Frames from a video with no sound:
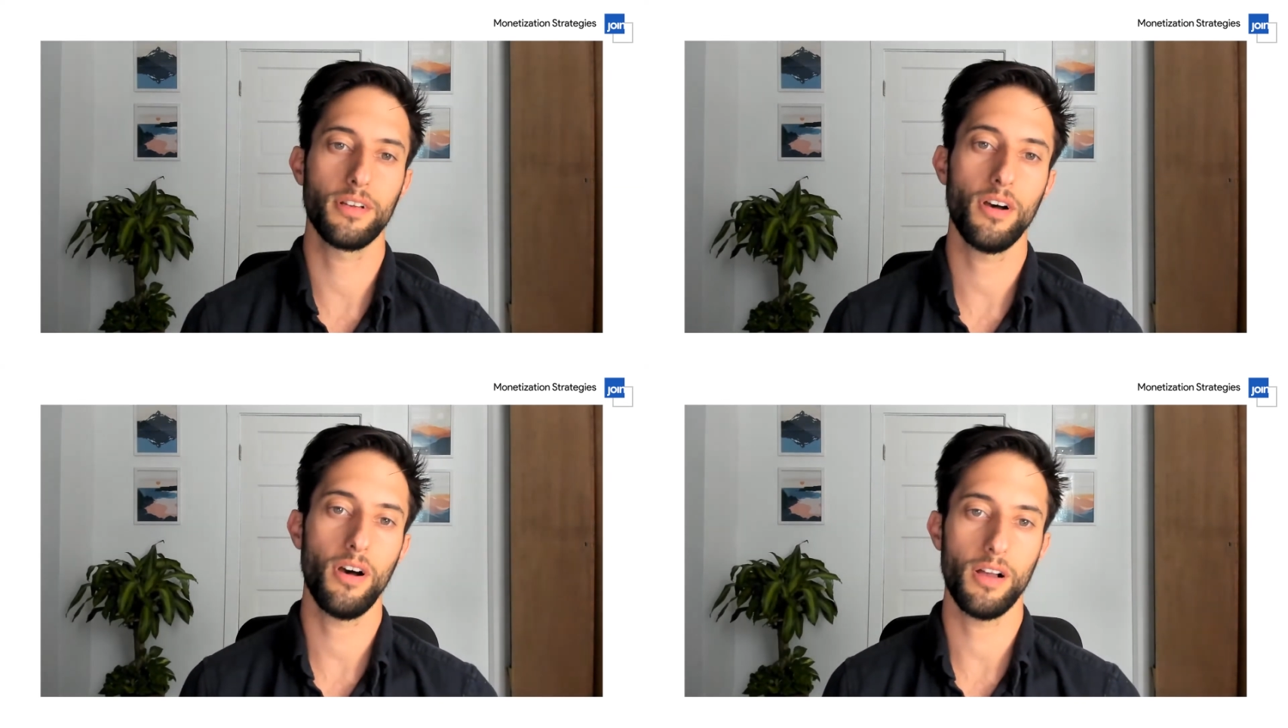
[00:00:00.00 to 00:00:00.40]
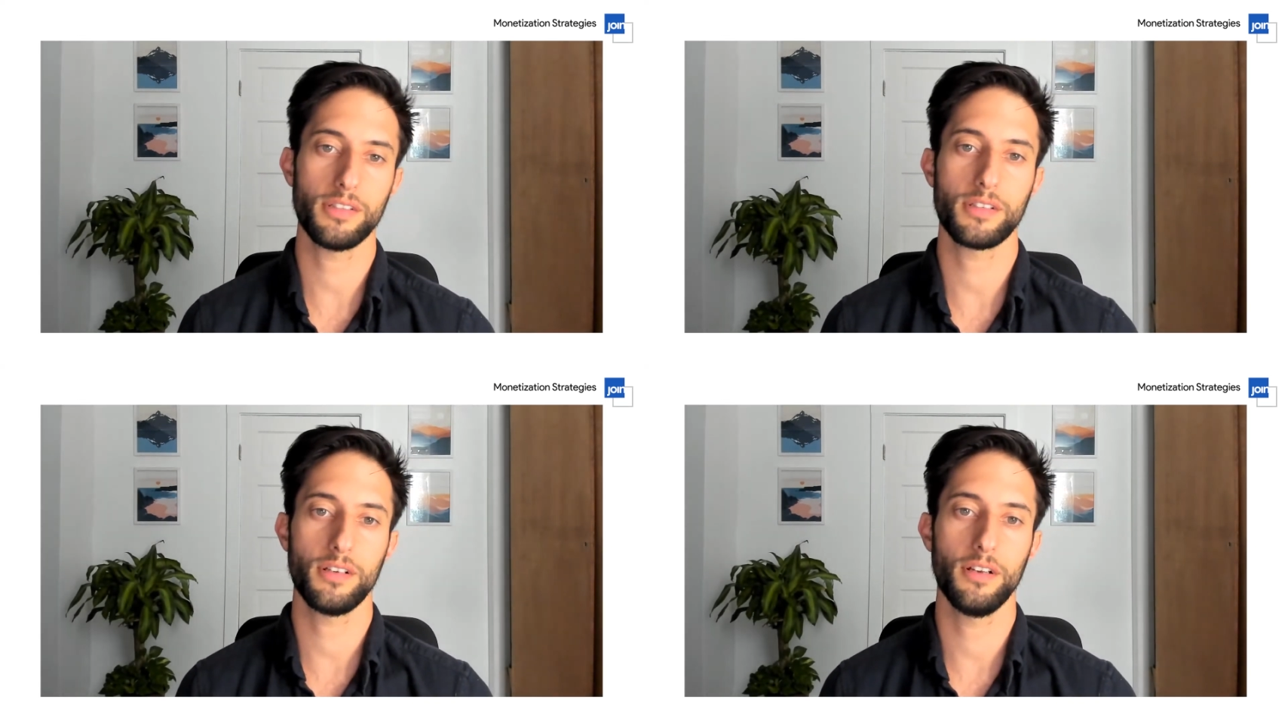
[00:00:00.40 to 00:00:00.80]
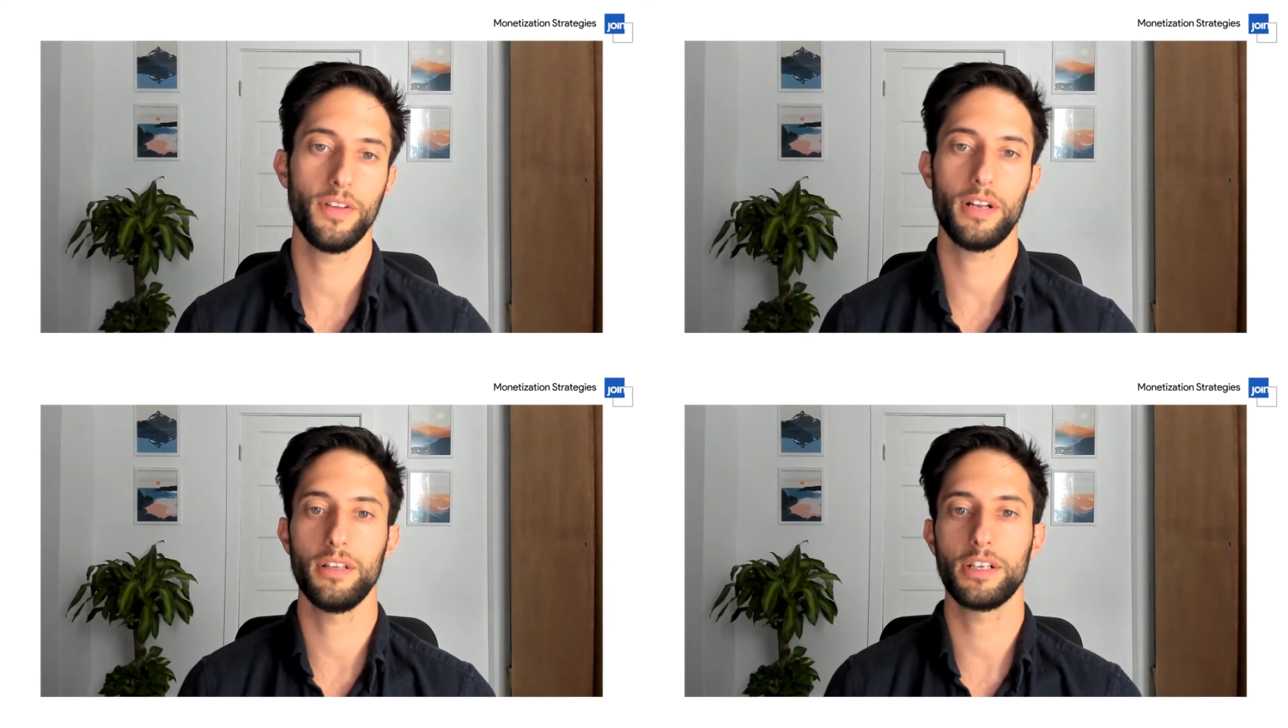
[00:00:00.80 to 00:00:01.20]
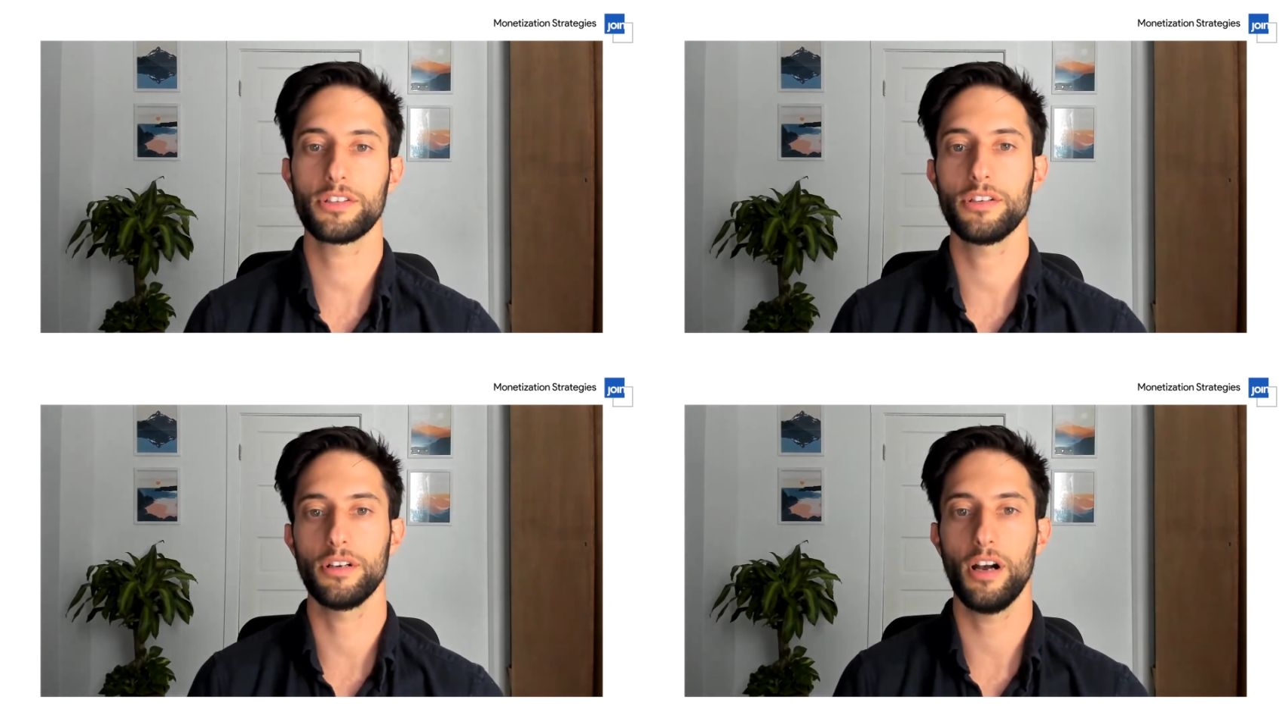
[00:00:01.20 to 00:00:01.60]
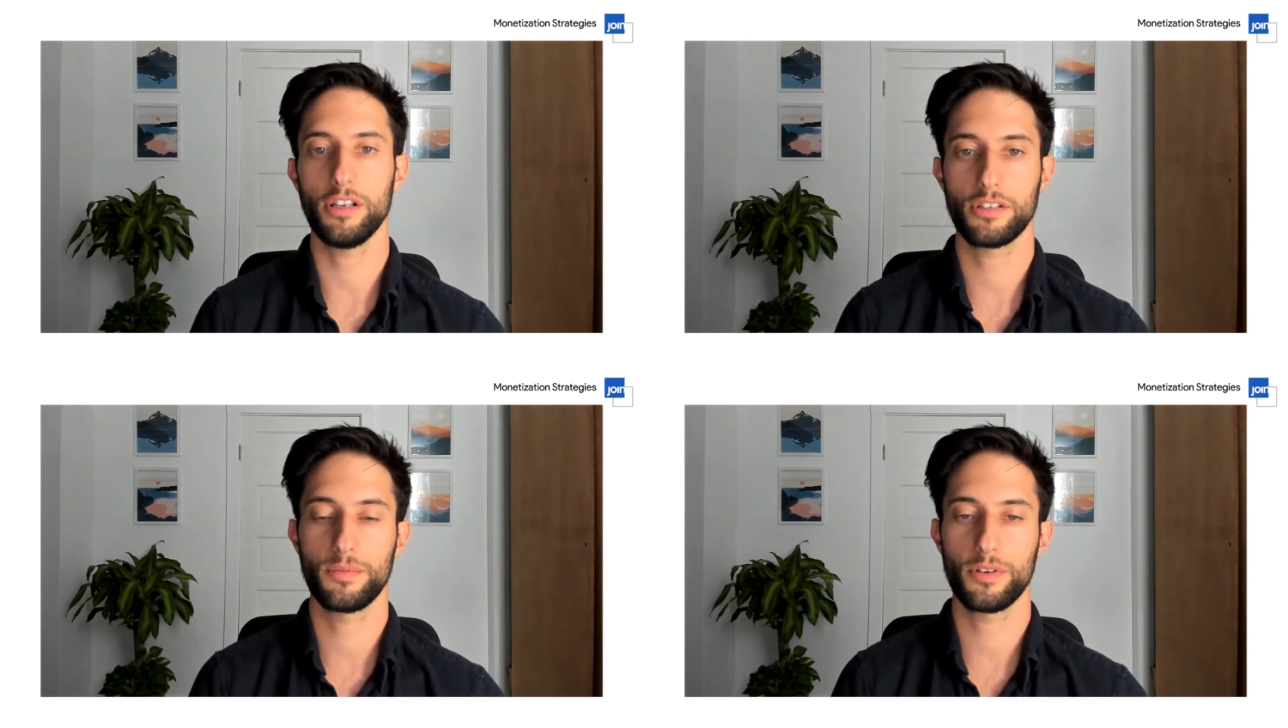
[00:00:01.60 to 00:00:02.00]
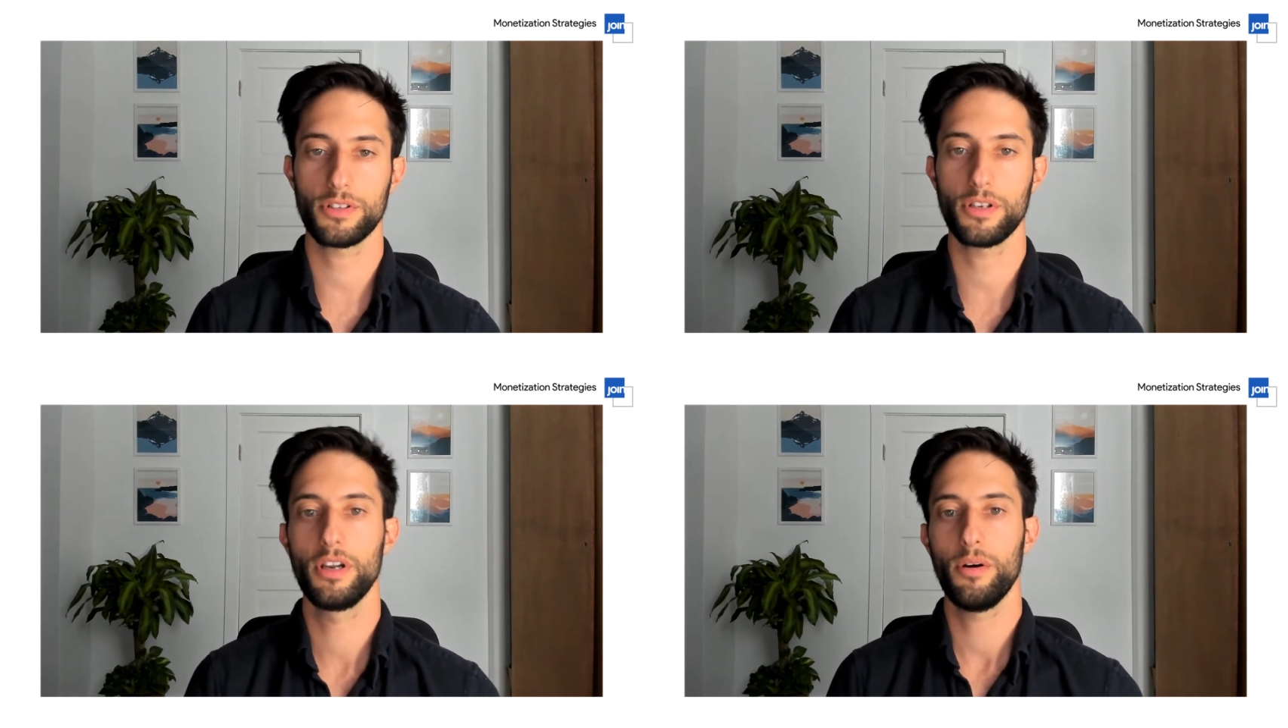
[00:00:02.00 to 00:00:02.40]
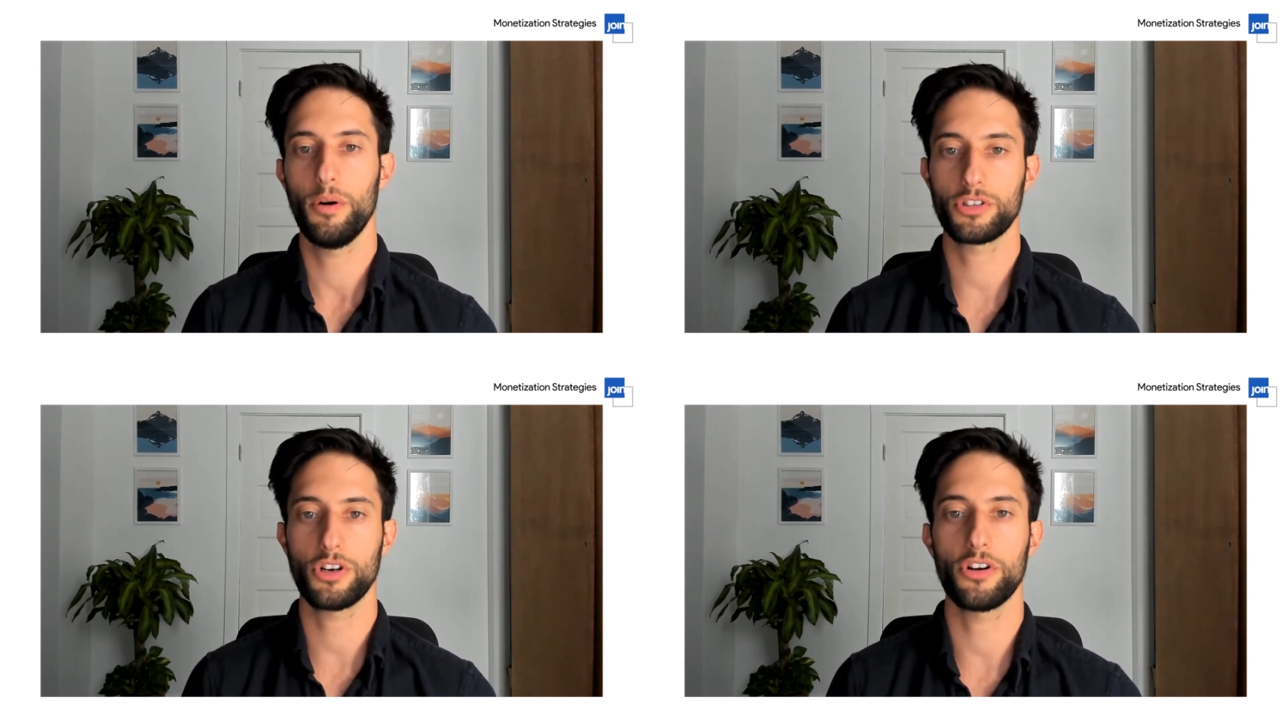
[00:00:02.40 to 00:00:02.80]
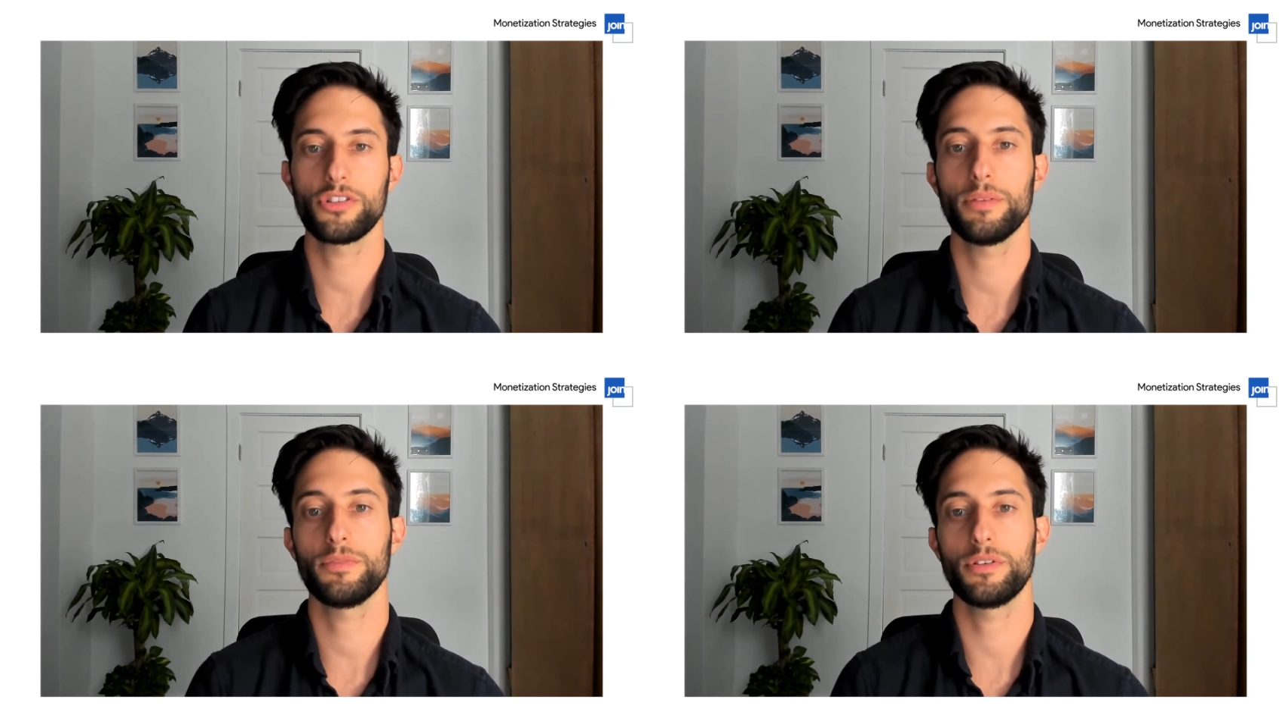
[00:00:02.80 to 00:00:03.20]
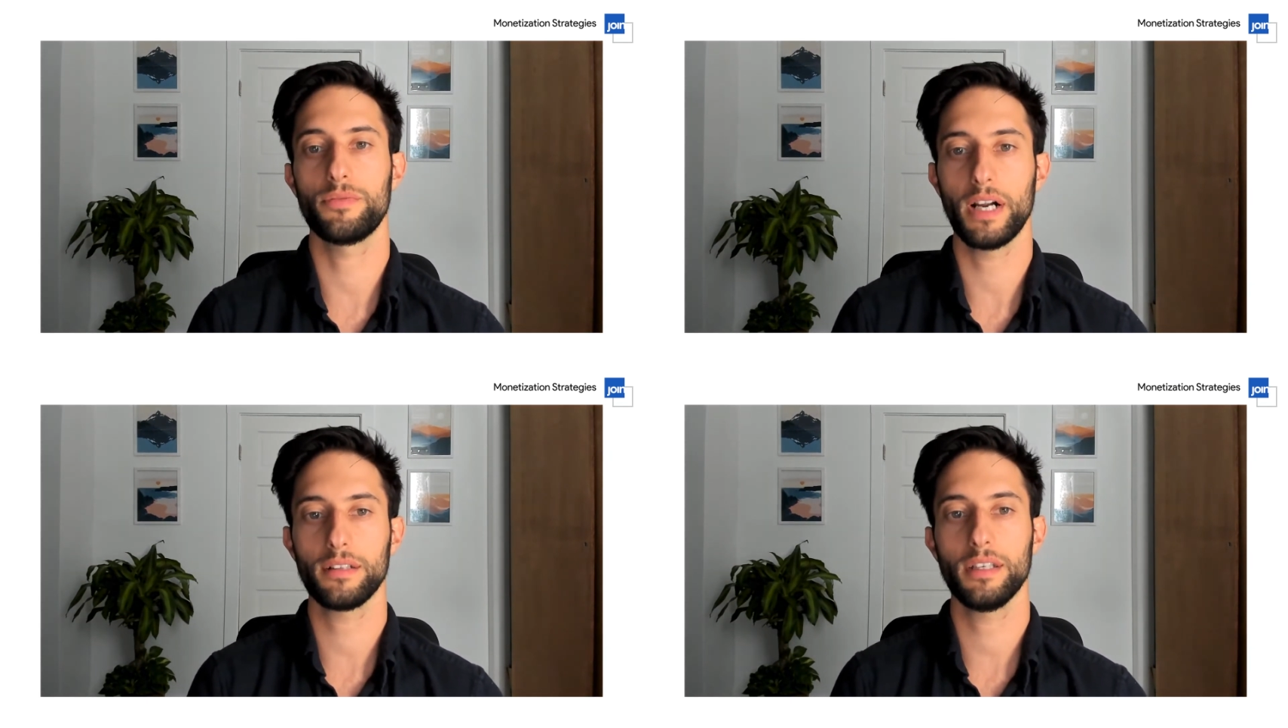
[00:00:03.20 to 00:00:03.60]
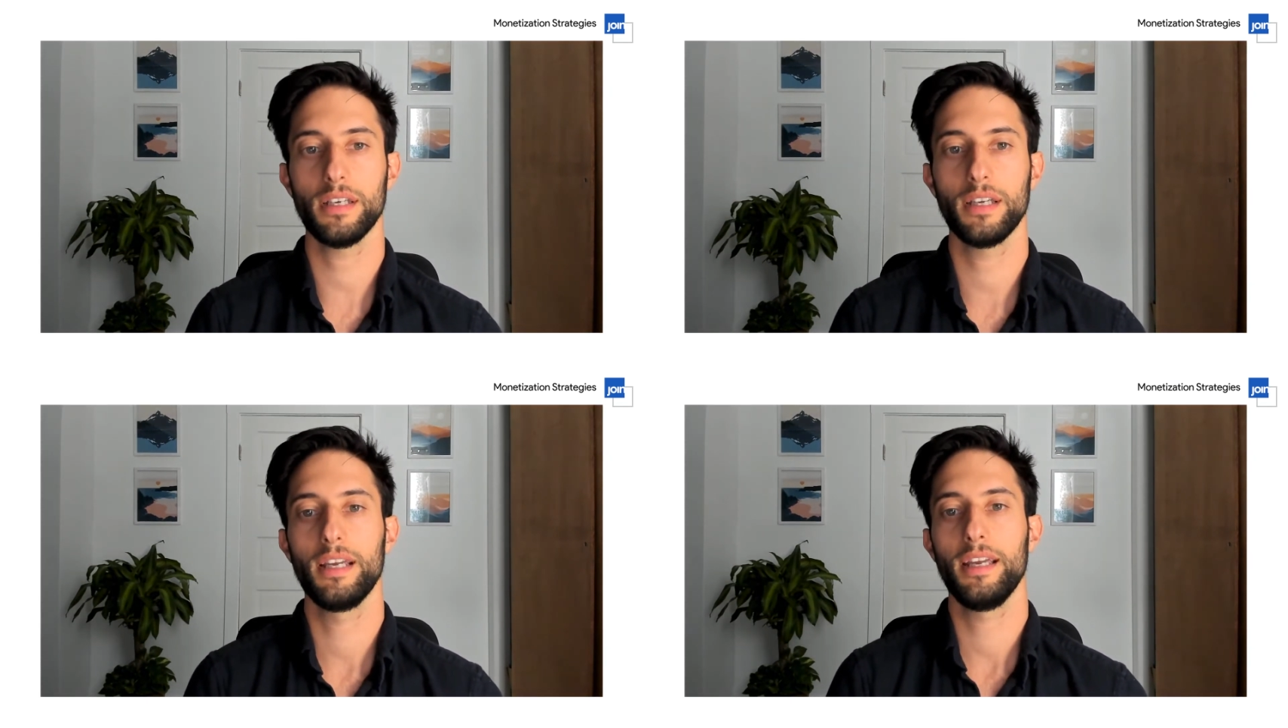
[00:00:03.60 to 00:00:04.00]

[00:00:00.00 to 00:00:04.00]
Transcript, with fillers: cost of analytics to your customers or charge them directly